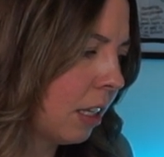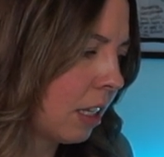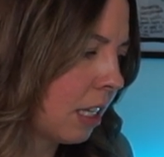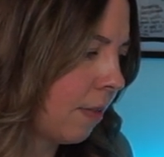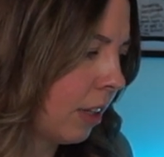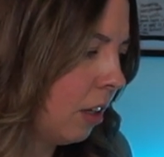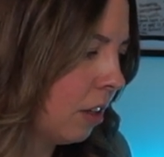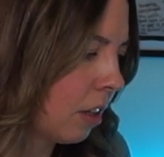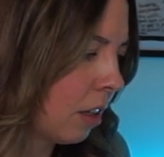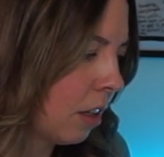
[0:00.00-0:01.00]
Let's have a
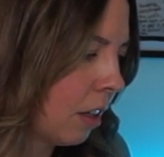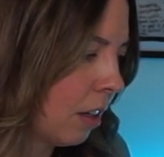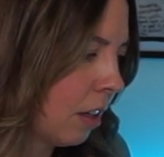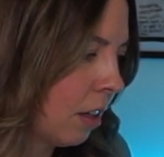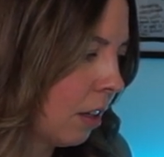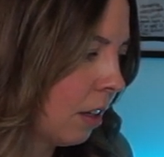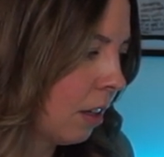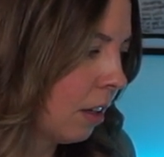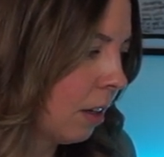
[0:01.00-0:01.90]
look.